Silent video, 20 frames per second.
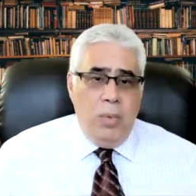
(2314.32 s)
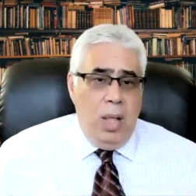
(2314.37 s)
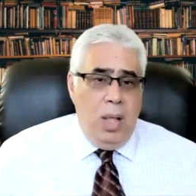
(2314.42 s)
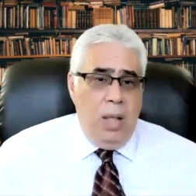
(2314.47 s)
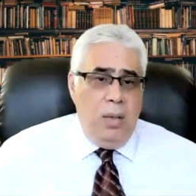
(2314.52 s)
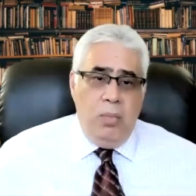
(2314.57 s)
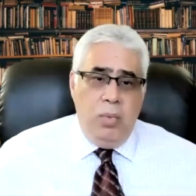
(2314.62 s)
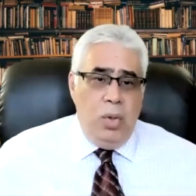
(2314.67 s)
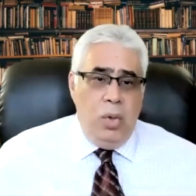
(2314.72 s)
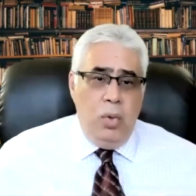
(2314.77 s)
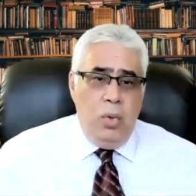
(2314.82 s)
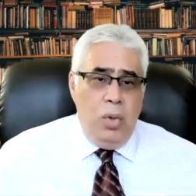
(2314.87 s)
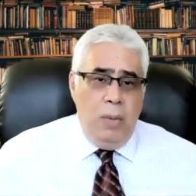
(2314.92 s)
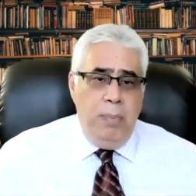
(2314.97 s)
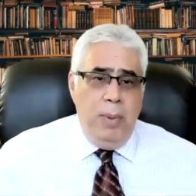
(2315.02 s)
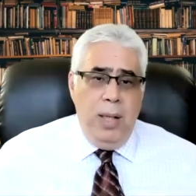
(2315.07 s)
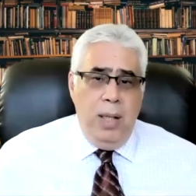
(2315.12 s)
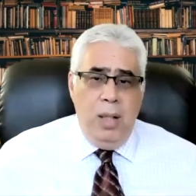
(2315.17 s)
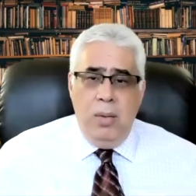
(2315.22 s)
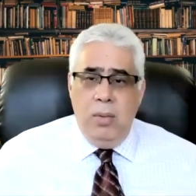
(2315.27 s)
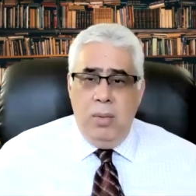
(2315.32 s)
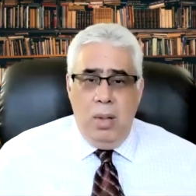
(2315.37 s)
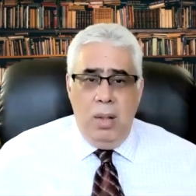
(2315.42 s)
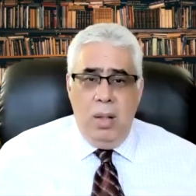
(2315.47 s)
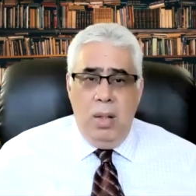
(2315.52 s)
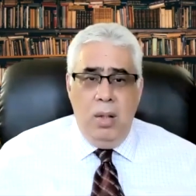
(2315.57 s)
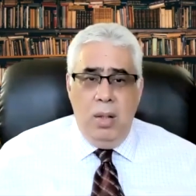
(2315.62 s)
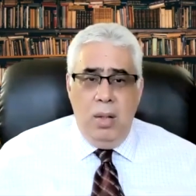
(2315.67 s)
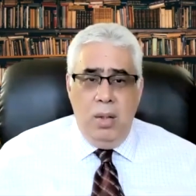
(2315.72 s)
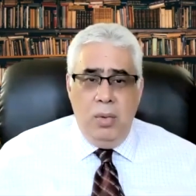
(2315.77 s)
The European
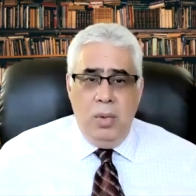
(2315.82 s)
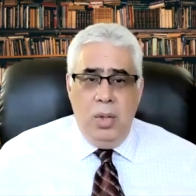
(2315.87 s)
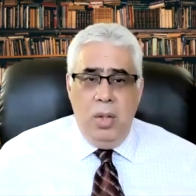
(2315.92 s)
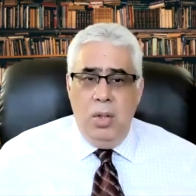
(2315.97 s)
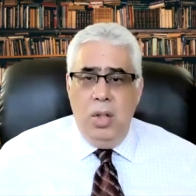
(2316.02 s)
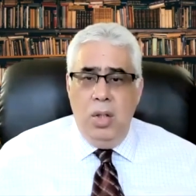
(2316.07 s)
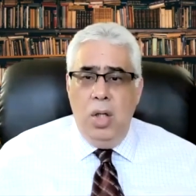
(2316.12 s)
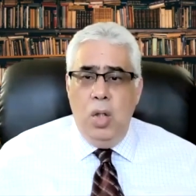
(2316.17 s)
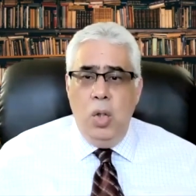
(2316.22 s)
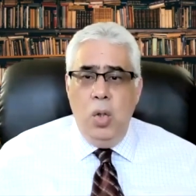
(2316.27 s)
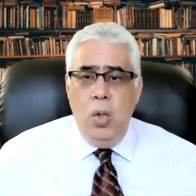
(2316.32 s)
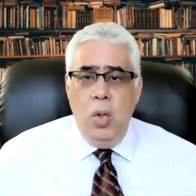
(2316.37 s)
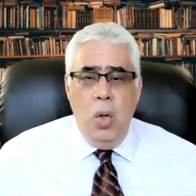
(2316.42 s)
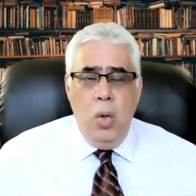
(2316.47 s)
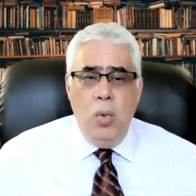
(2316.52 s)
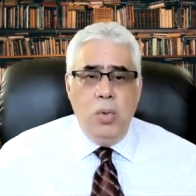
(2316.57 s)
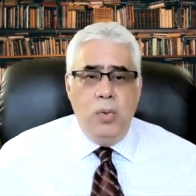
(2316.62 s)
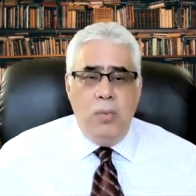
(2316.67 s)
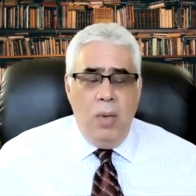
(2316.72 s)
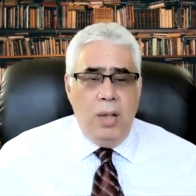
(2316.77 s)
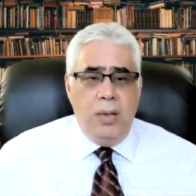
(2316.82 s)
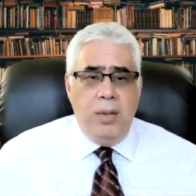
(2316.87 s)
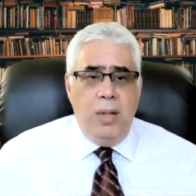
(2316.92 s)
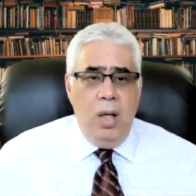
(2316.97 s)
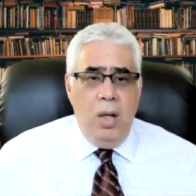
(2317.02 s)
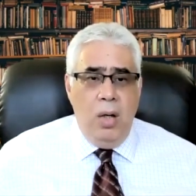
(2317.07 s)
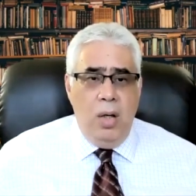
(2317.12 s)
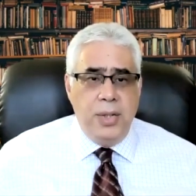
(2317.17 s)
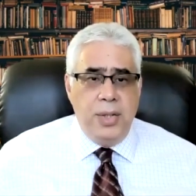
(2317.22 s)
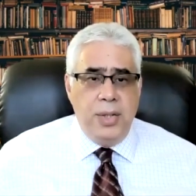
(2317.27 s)
uh, Union knows what
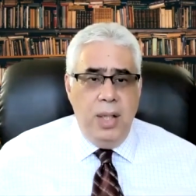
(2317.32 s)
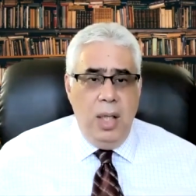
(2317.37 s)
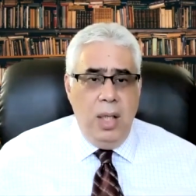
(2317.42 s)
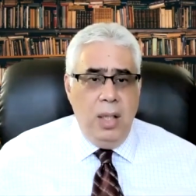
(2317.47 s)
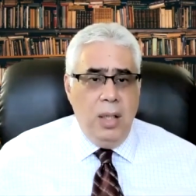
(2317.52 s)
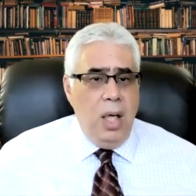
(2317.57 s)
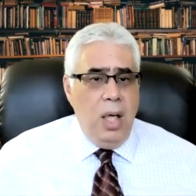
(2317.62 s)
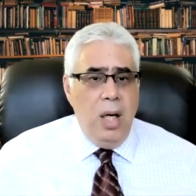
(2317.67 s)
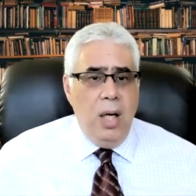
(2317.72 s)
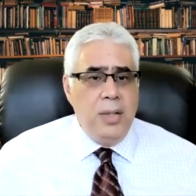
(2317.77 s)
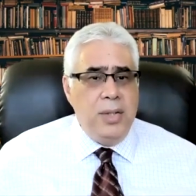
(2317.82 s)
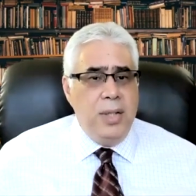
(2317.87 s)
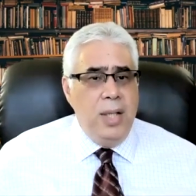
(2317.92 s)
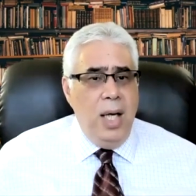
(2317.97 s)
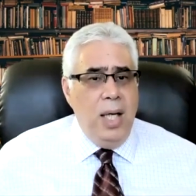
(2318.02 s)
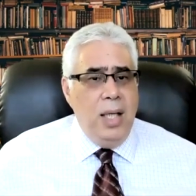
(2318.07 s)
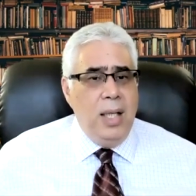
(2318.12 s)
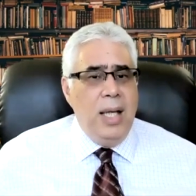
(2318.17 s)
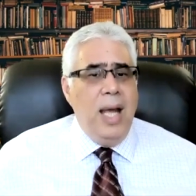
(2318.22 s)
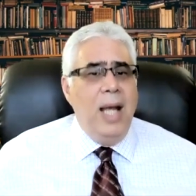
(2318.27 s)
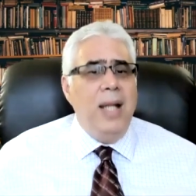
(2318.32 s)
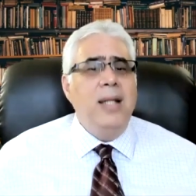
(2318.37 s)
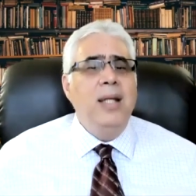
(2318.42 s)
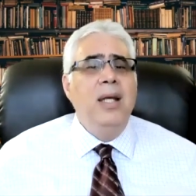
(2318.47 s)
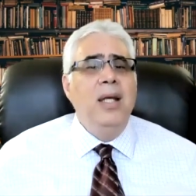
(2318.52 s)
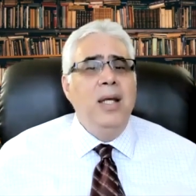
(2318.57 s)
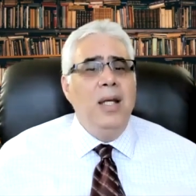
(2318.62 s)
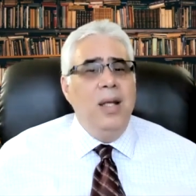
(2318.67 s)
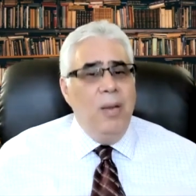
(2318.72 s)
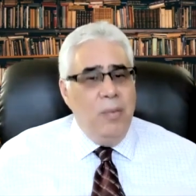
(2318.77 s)
they are saying. They are saying that
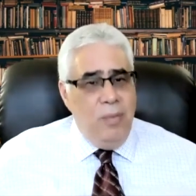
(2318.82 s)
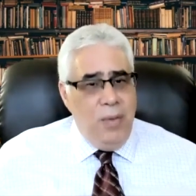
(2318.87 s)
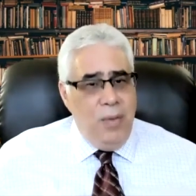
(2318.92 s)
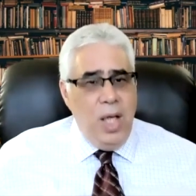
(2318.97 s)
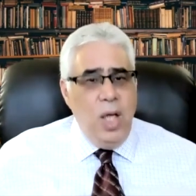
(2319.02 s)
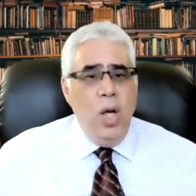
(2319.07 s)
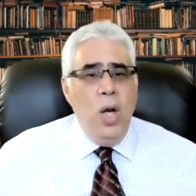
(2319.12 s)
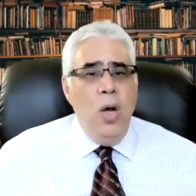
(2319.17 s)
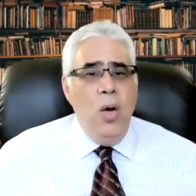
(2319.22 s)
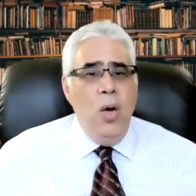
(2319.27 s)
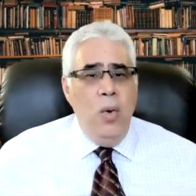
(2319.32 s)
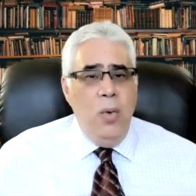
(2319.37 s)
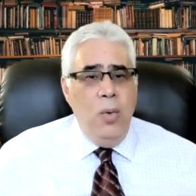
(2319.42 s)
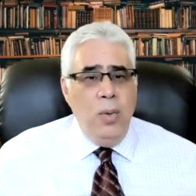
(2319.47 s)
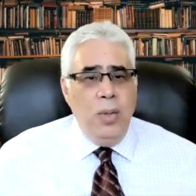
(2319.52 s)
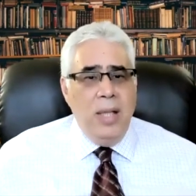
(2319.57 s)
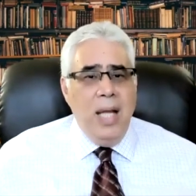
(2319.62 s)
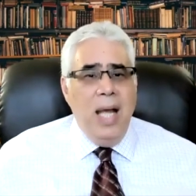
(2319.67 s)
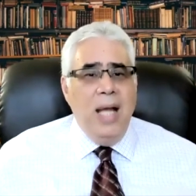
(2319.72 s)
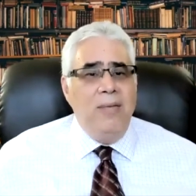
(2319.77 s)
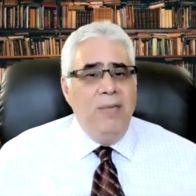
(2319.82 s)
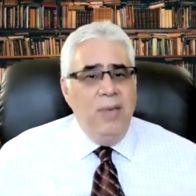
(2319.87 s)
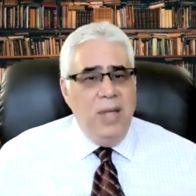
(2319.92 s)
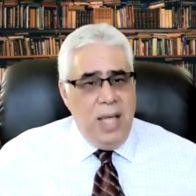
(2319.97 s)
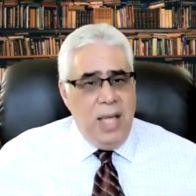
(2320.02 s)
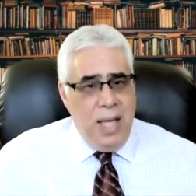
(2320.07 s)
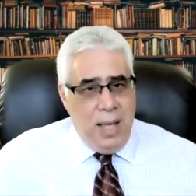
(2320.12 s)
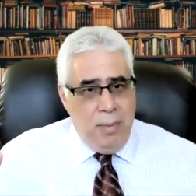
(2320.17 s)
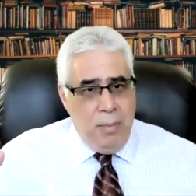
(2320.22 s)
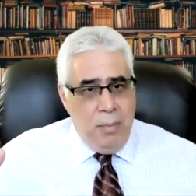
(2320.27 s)
we know that we
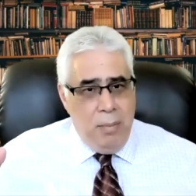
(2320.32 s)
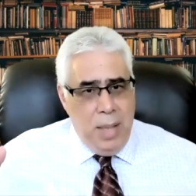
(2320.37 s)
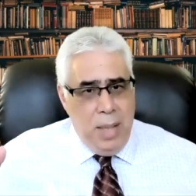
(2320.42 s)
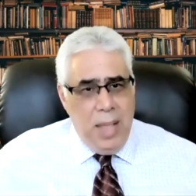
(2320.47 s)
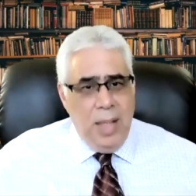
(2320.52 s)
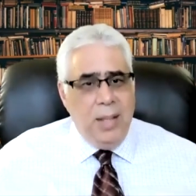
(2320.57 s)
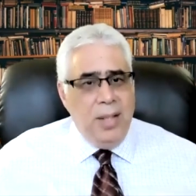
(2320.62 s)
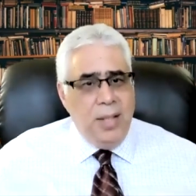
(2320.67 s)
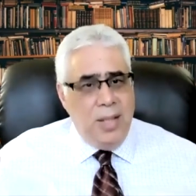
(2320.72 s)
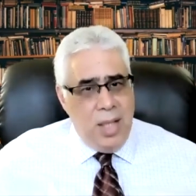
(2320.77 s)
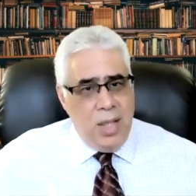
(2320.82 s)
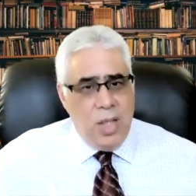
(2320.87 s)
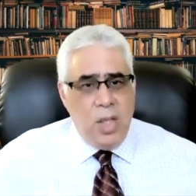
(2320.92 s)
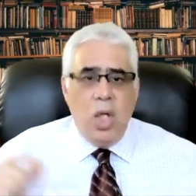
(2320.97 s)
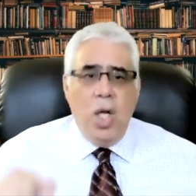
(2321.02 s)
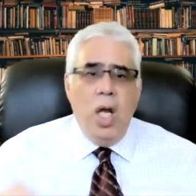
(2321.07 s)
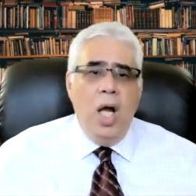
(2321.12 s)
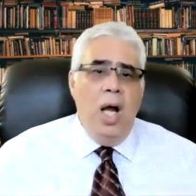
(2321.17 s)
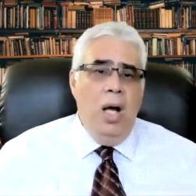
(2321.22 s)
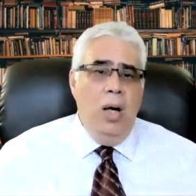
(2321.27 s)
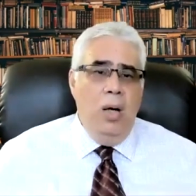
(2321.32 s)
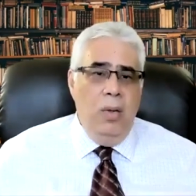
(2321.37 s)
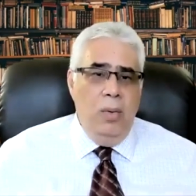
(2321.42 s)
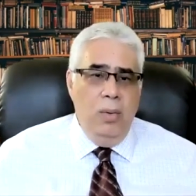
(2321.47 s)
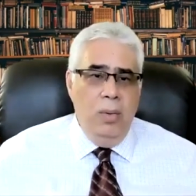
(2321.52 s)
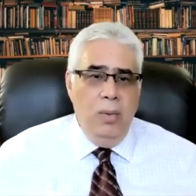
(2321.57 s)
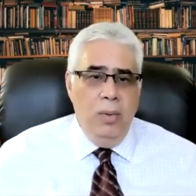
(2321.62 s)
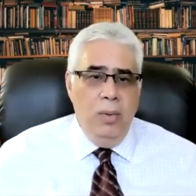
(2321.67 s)
can milk this cow.